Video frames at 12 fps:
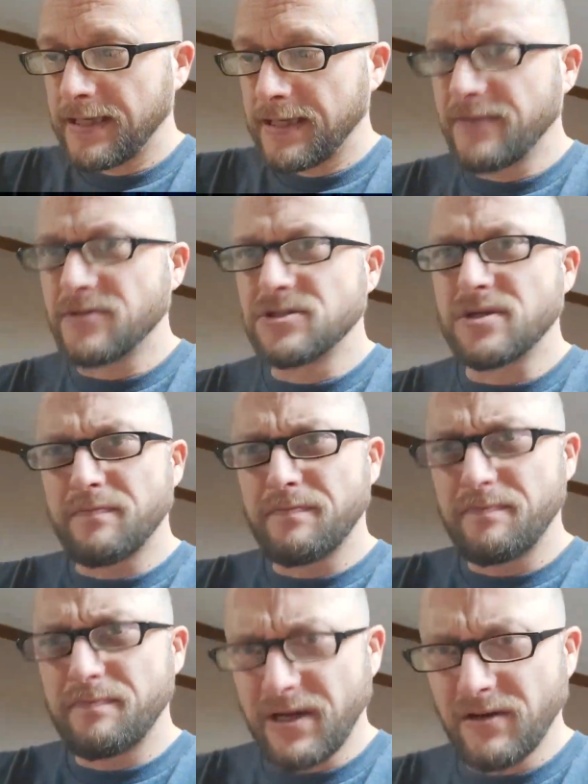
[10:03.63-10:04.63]
And there's a
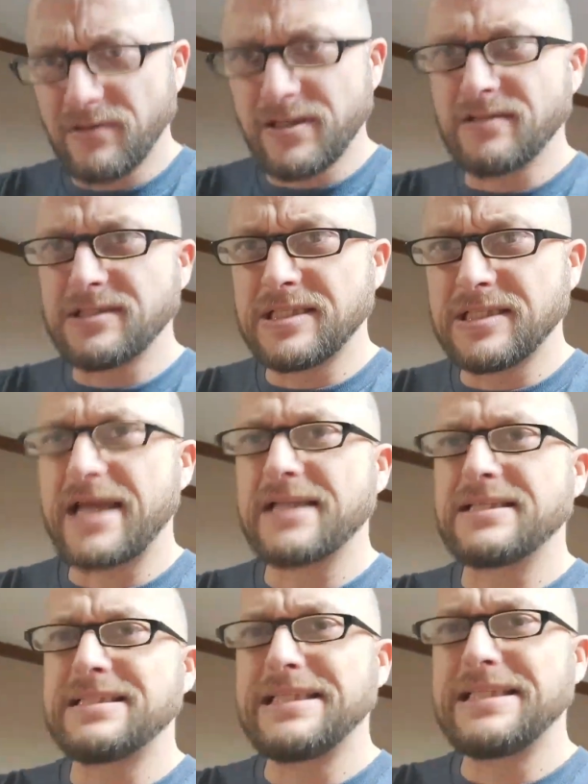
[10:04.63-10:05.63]
parallel to
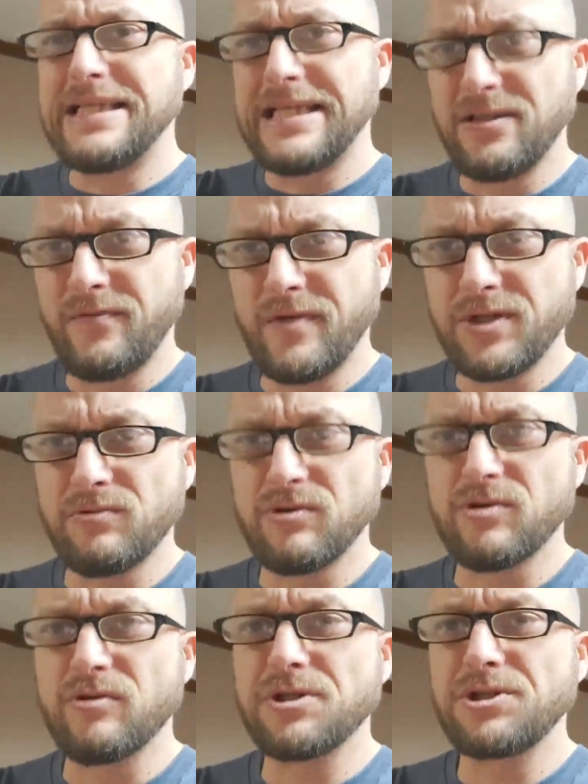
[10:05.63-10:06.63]
that to the individual
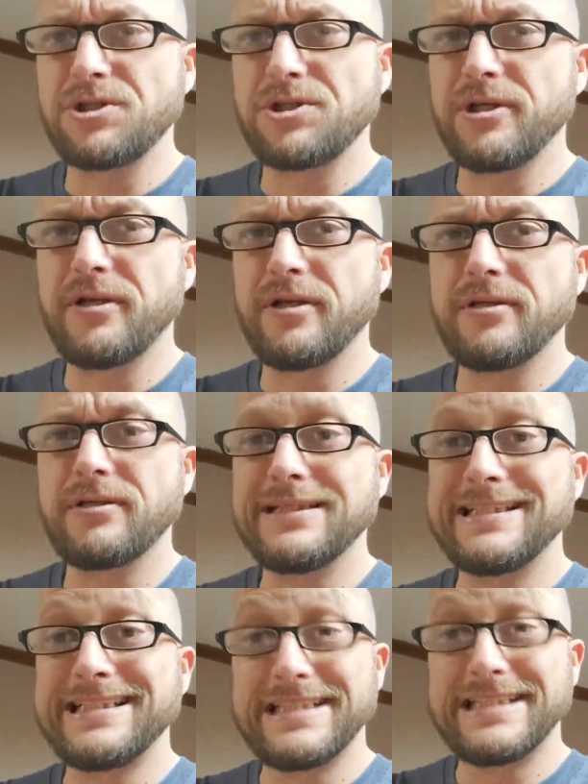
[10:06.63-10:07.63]

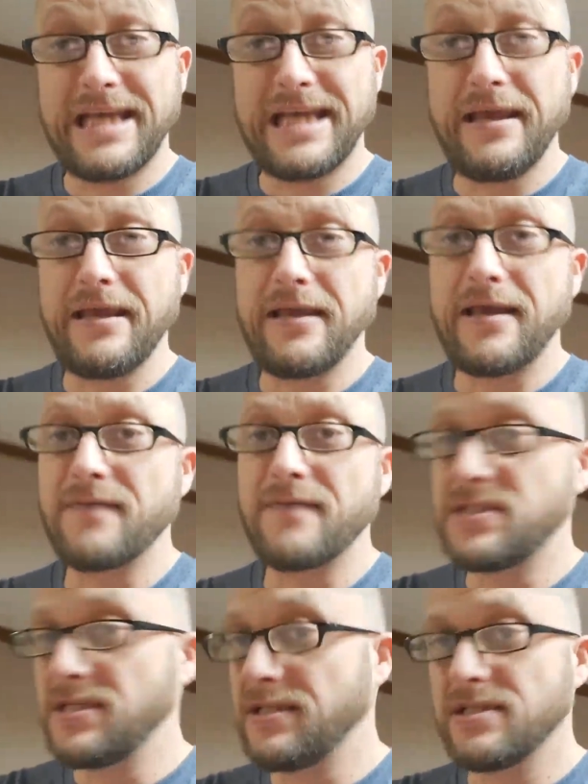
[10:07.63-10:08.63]
Christian today. I've
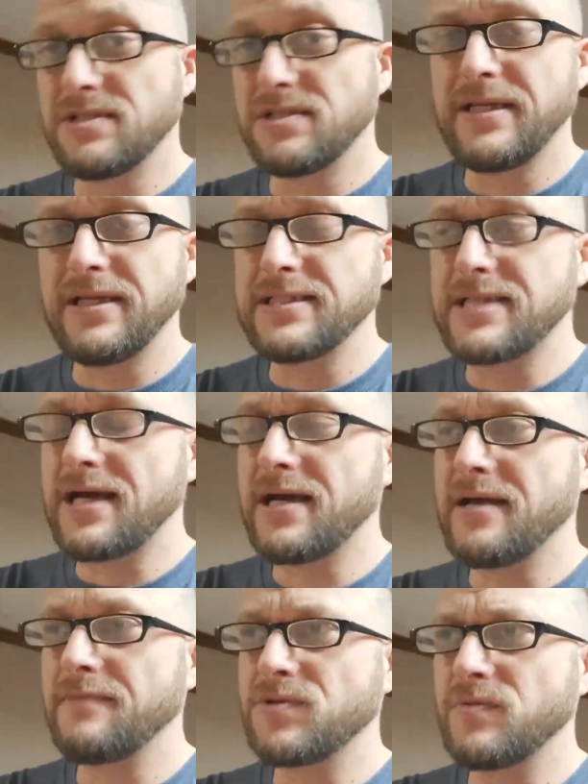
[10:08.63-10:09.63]
seen this many
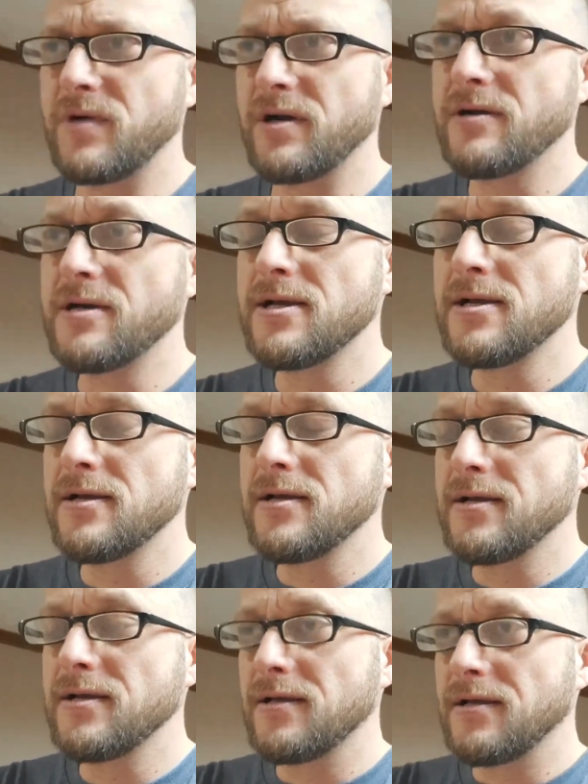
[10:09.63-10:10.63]
times where
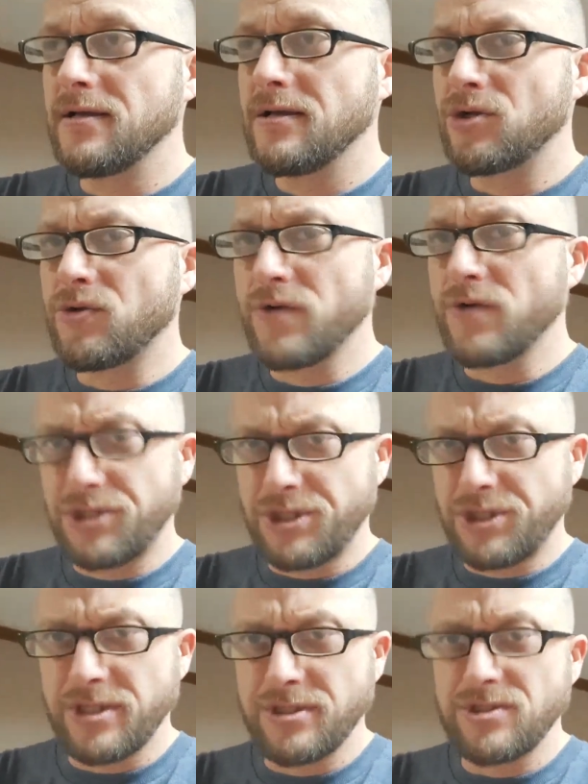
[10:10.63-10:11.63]

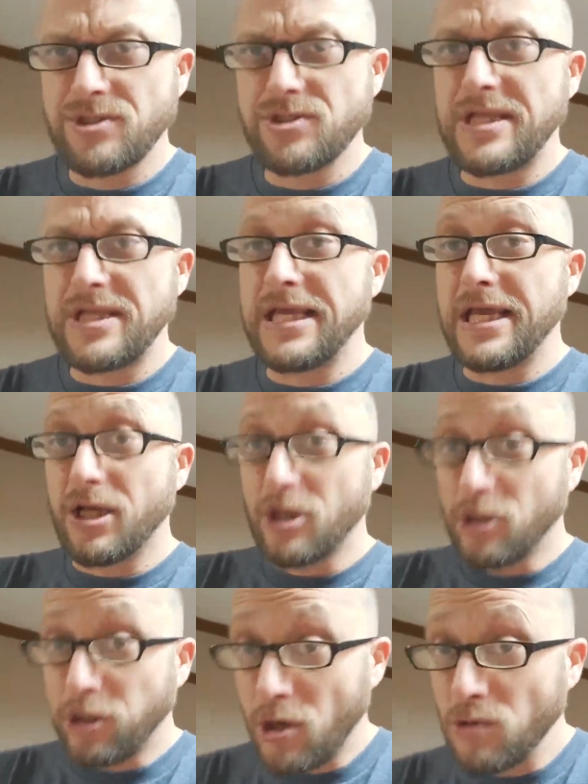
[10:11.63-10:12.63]
Christians, they get
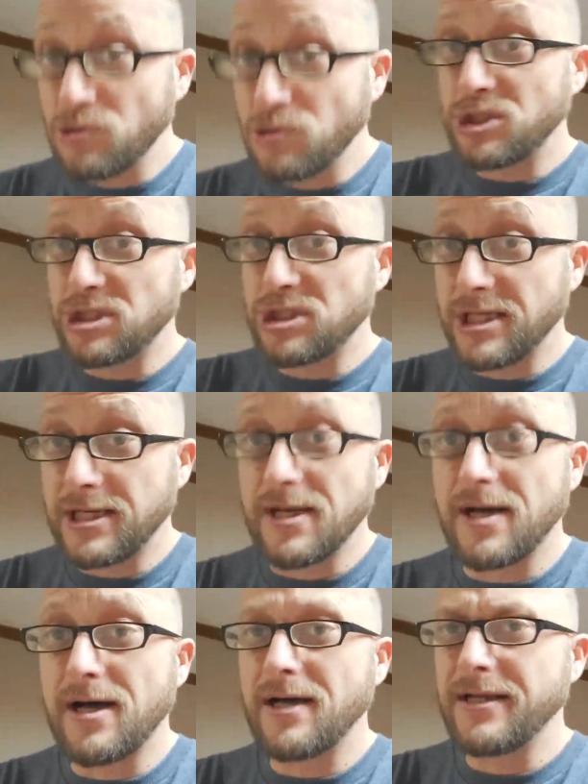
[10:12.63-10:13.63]
close to
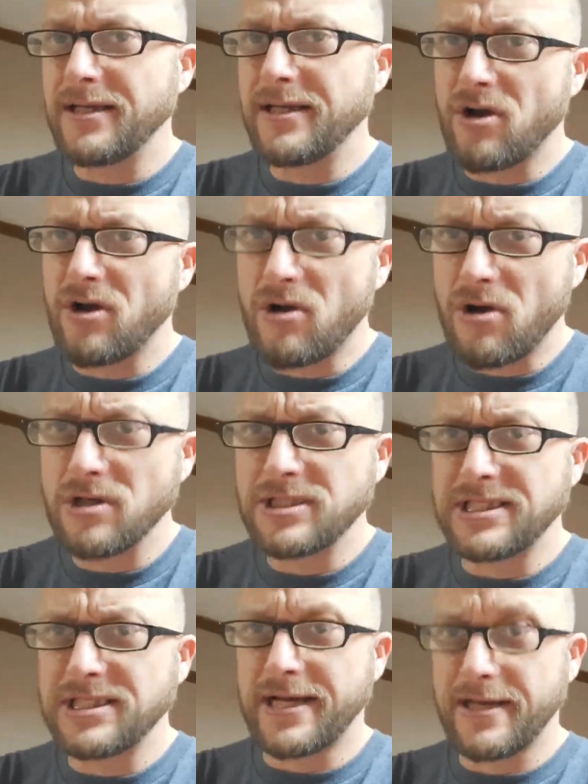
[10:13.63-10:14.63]
God in the
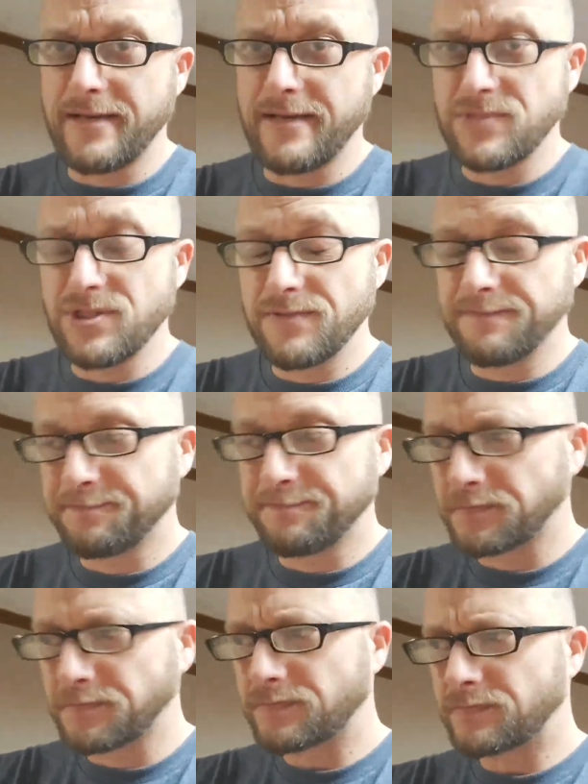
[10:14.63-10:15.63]
hard times,
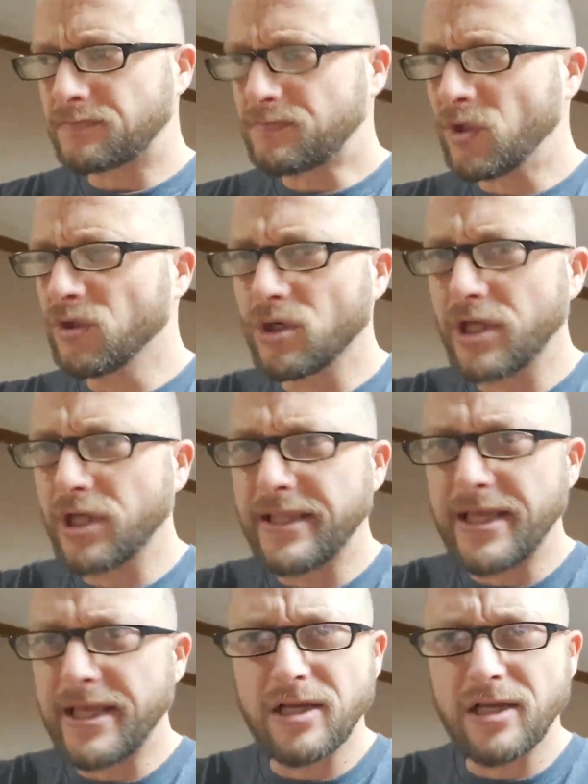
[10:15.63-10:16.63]
or
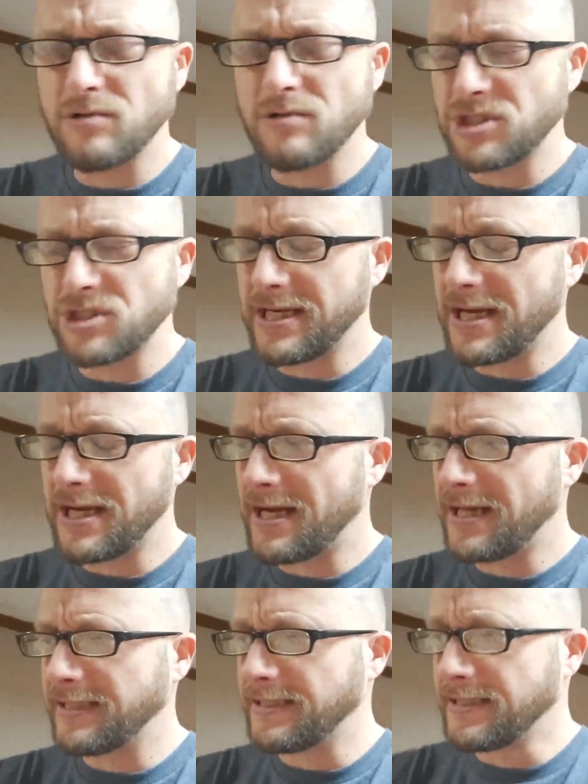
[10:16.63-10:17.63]
they get close to
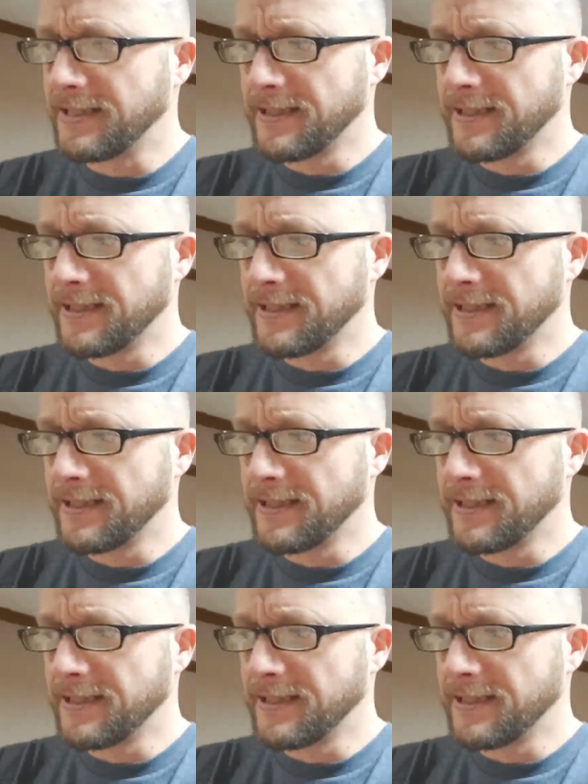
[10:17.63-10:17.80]
God and